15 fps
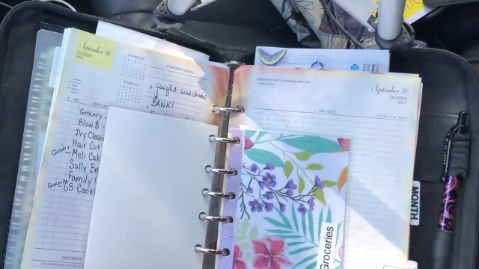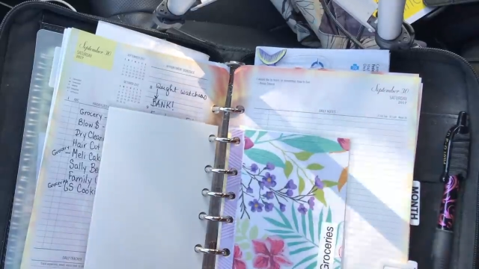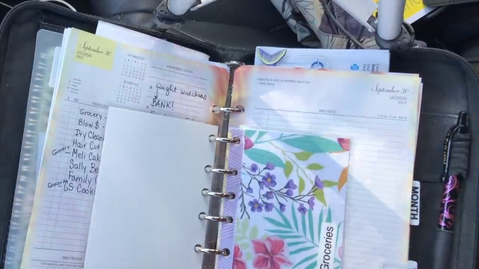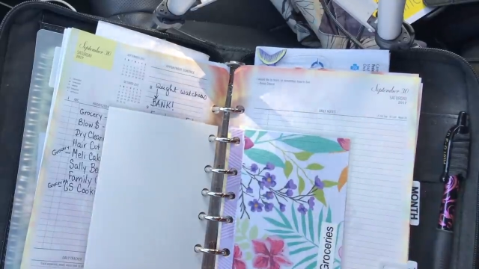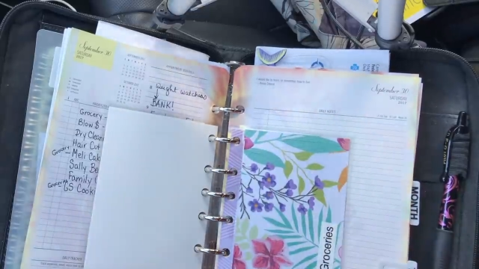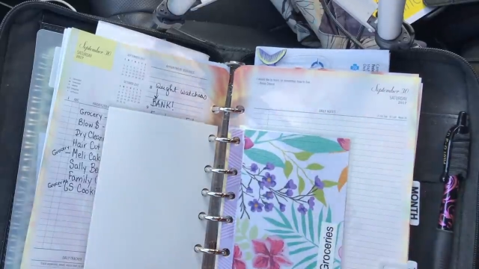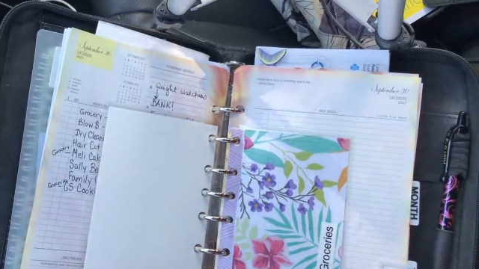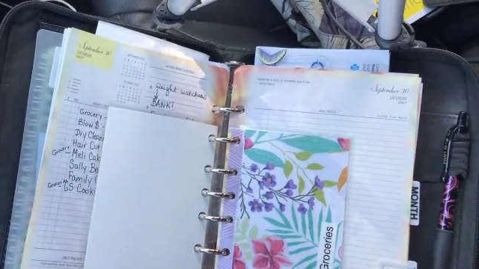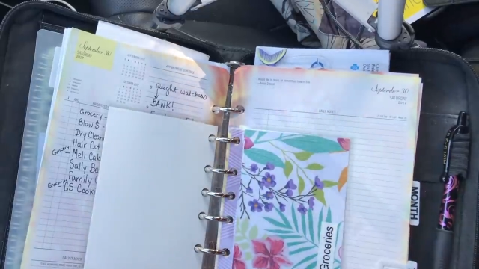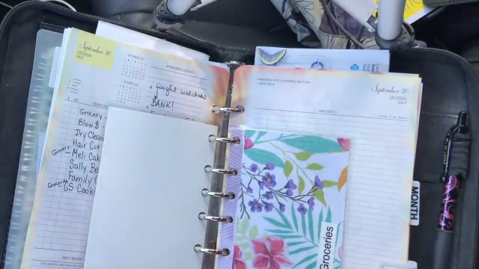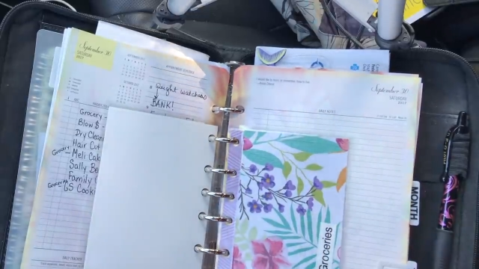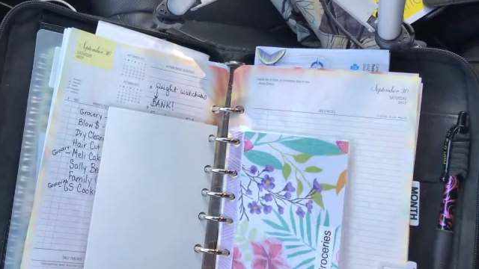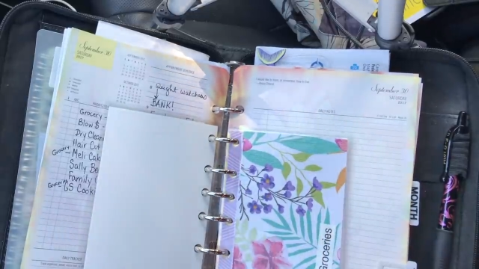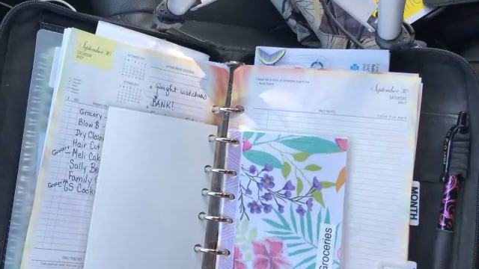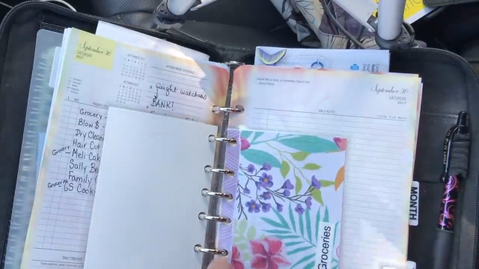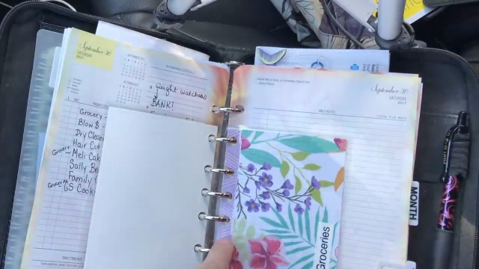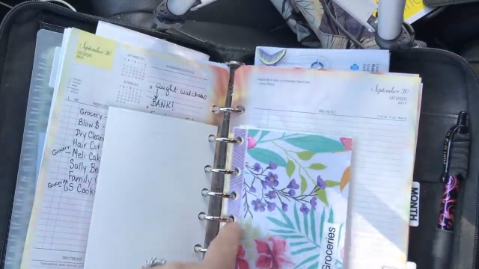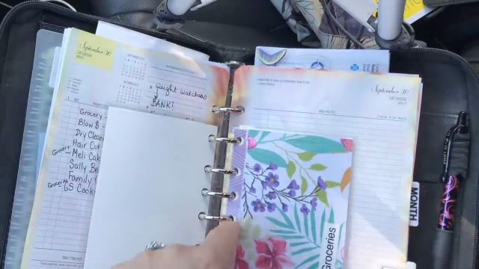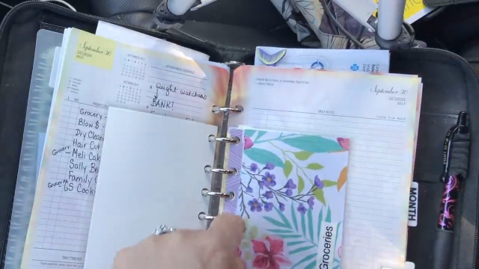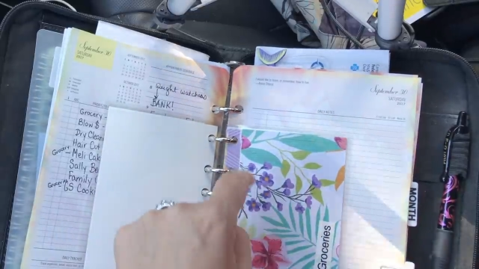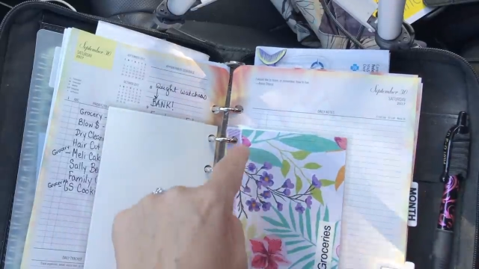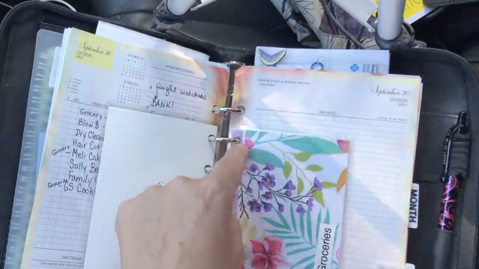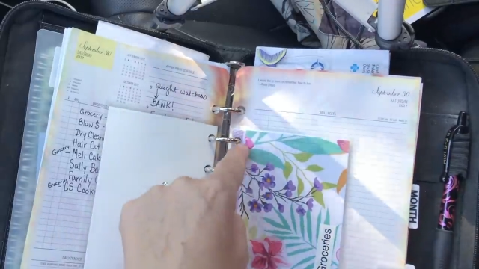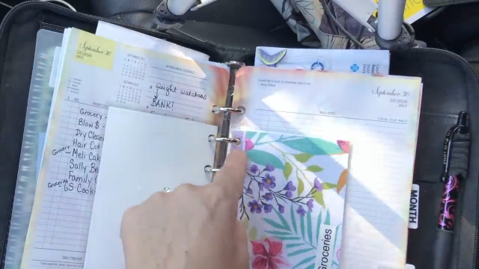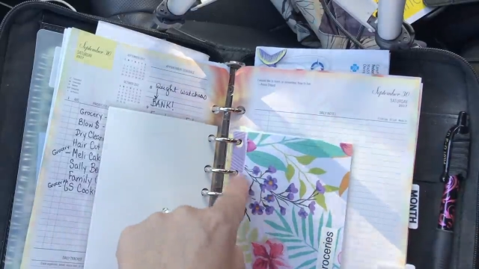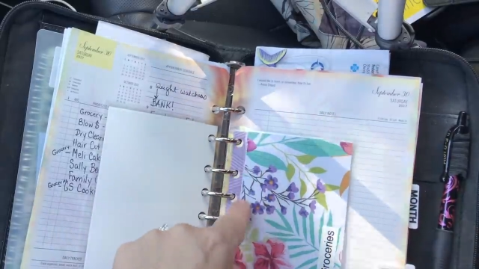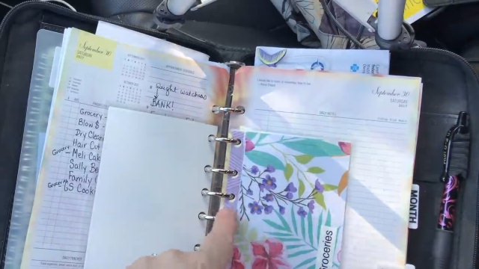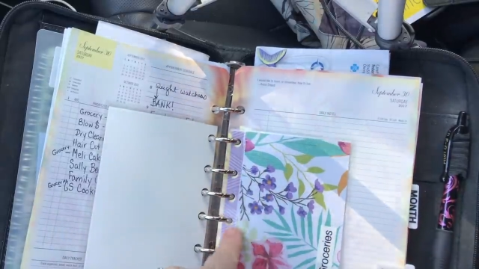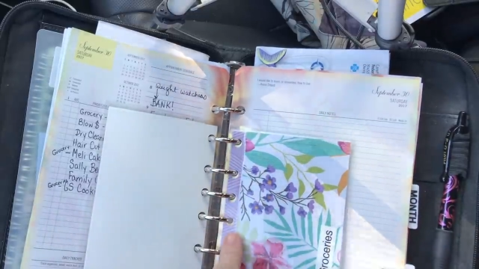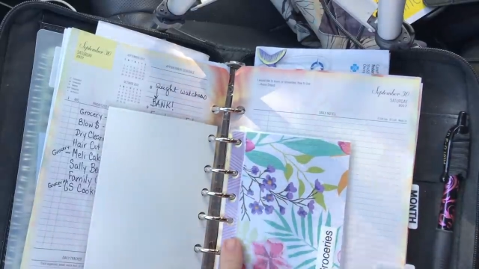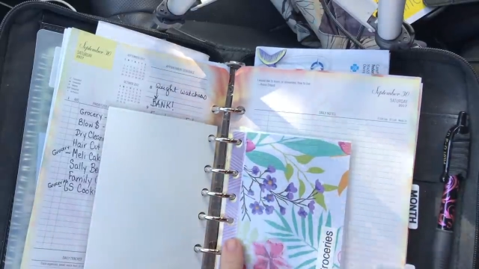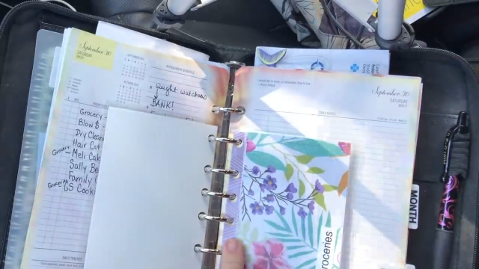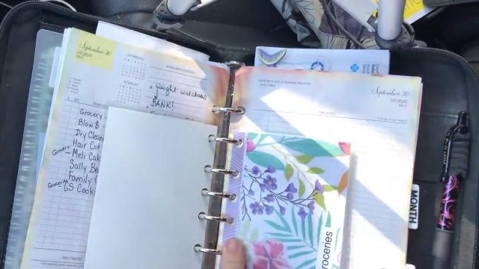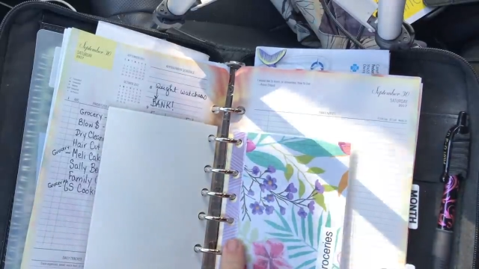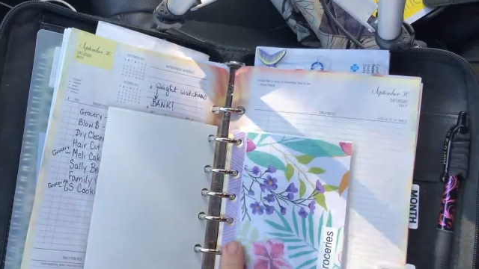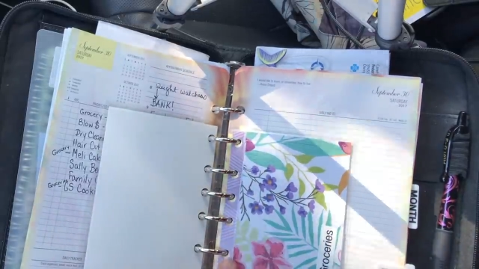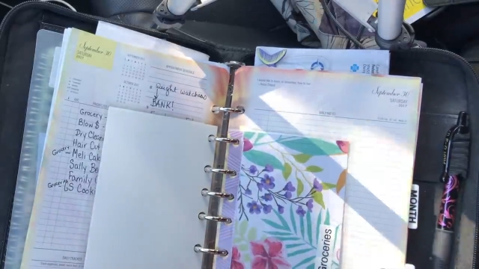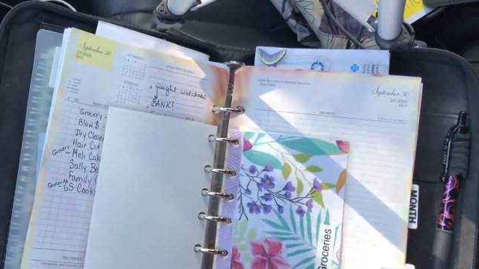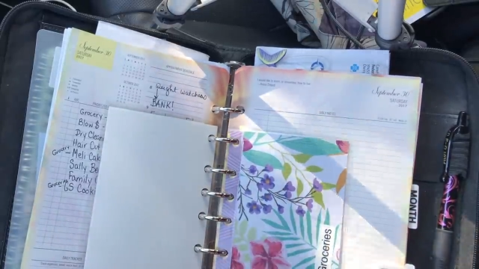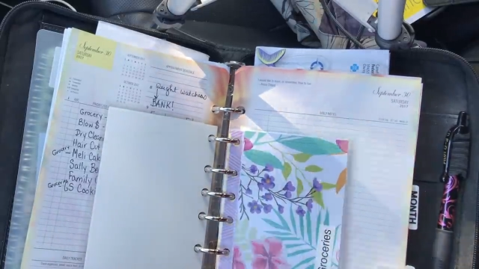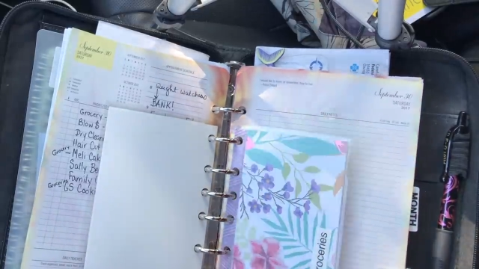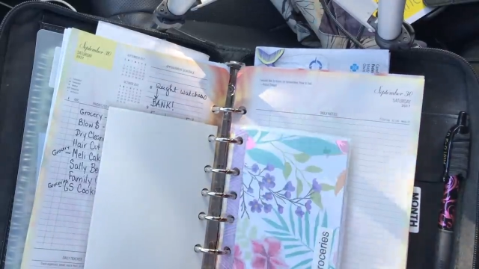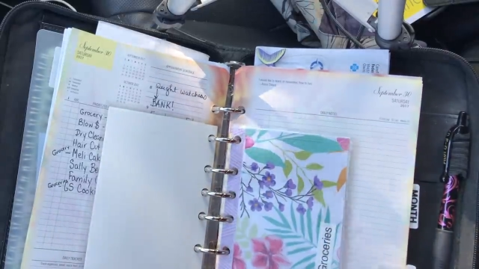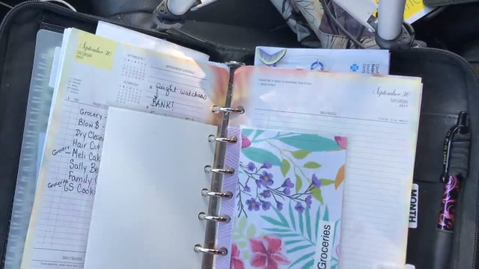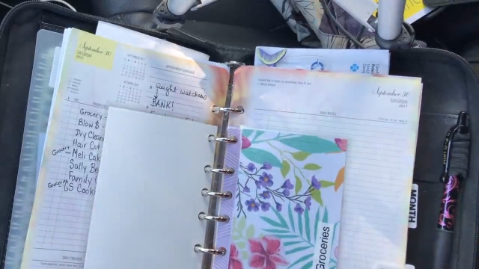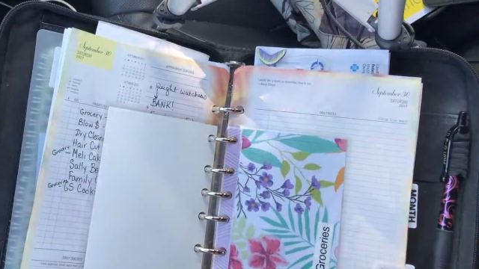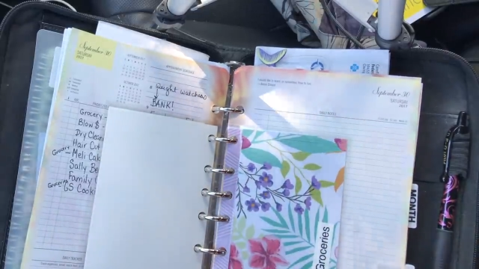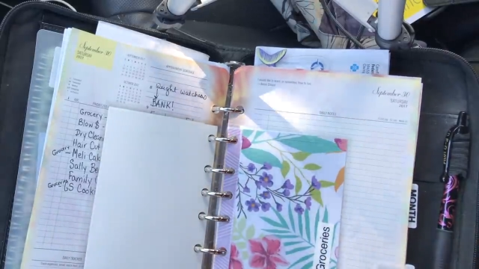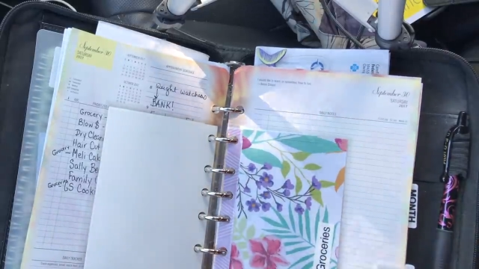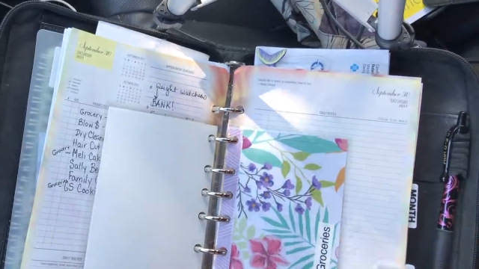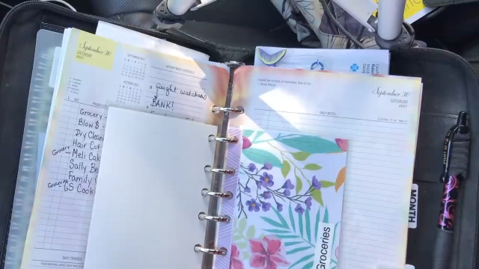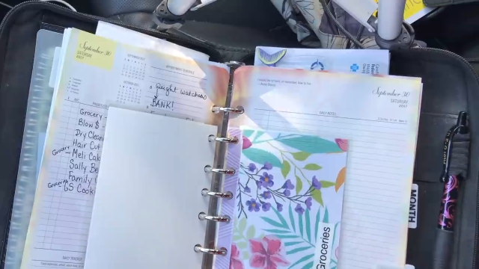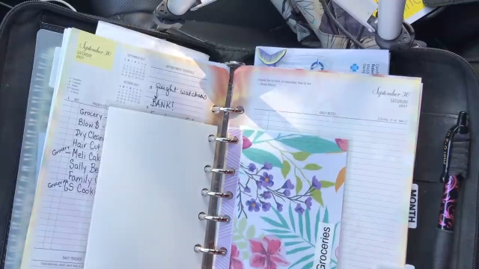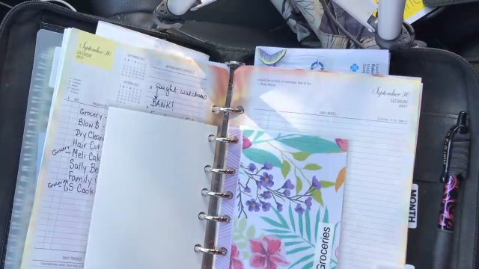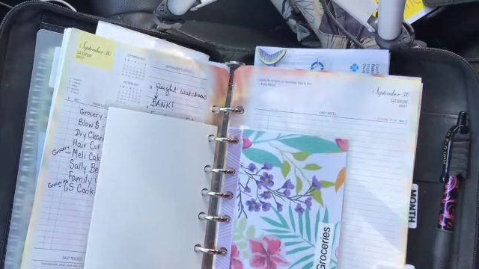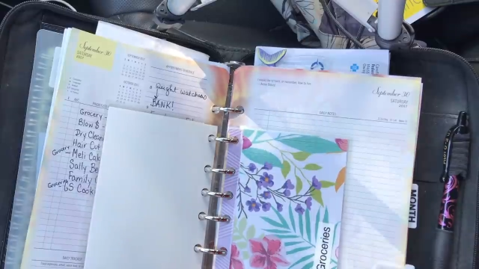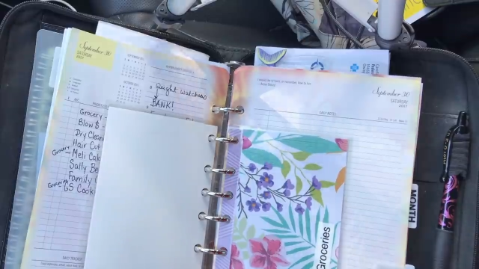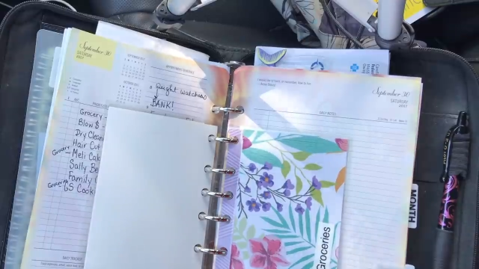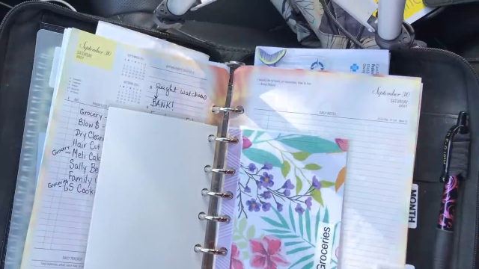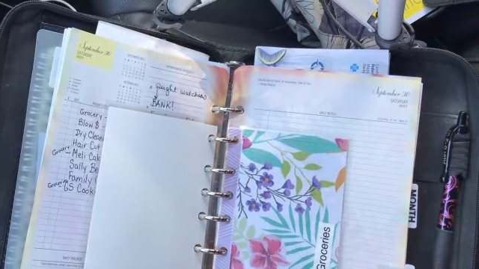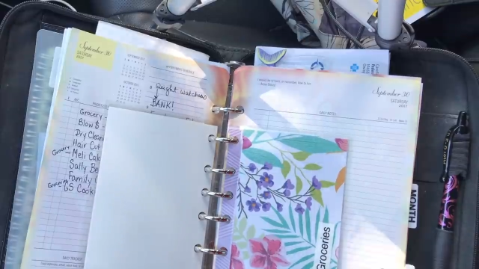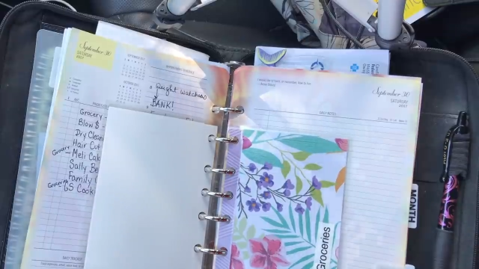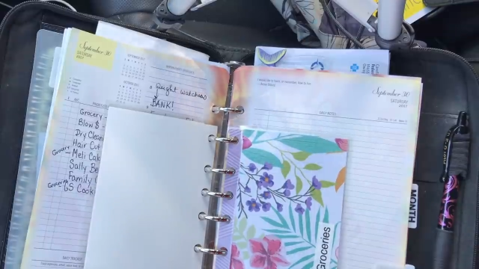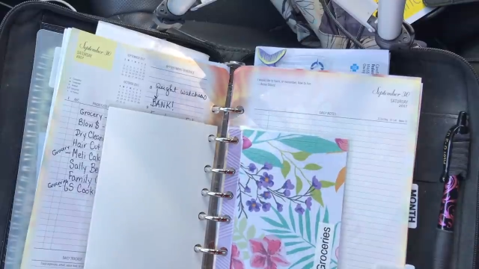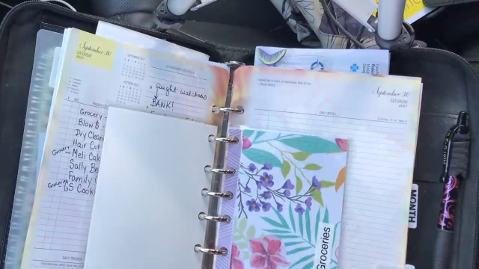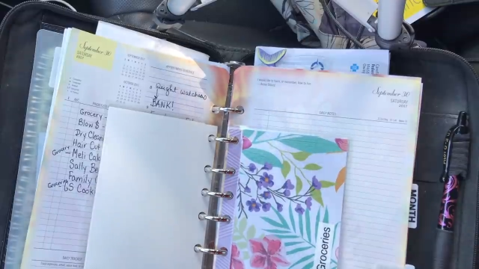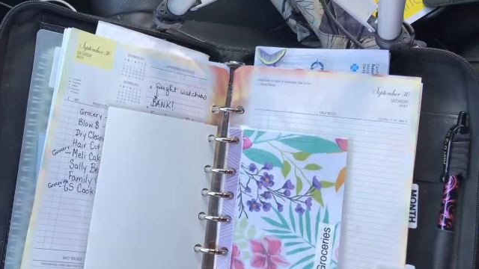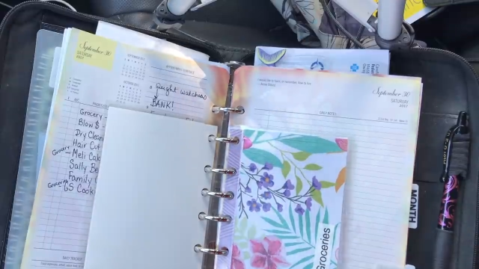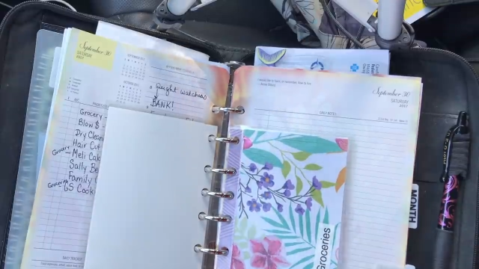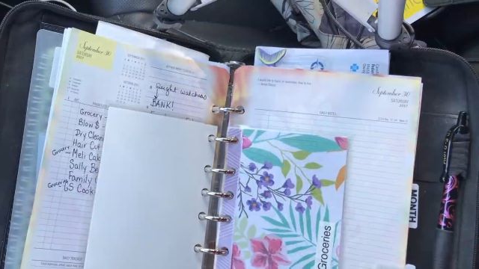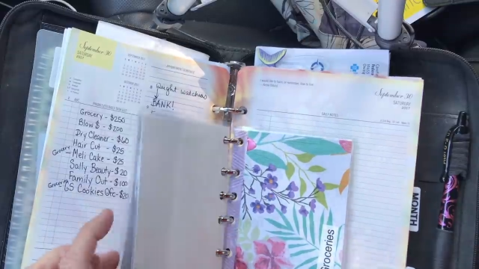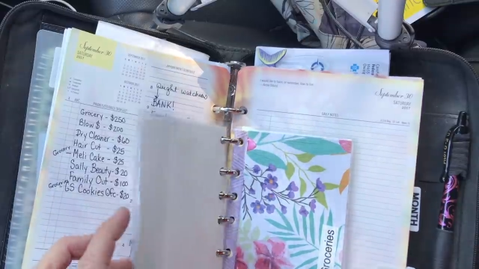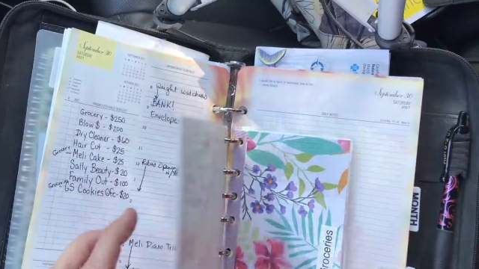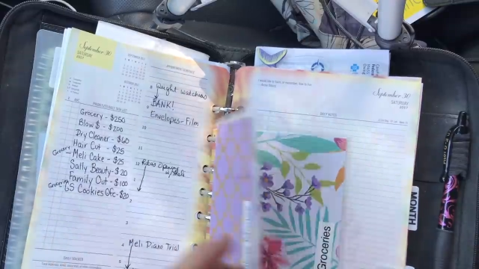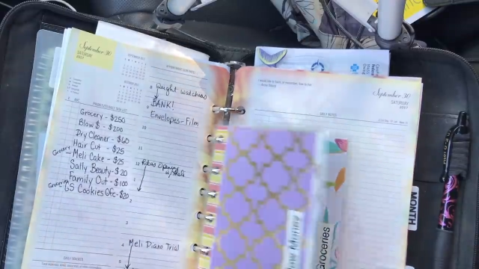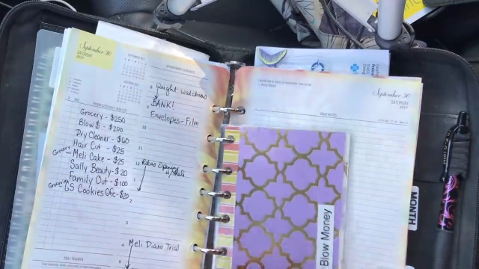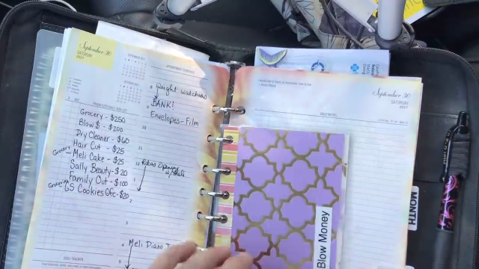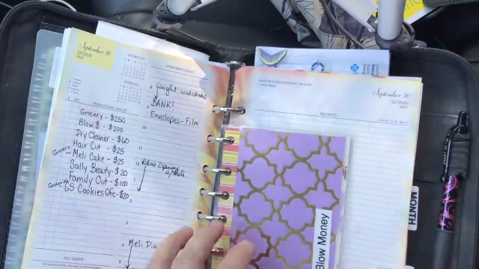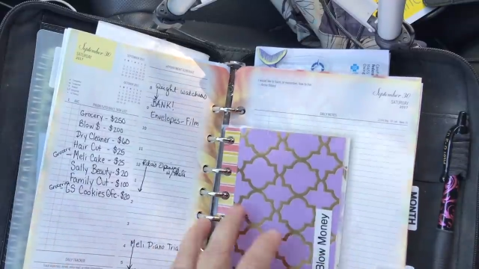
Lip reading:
No face is visible, so there are no lips to read.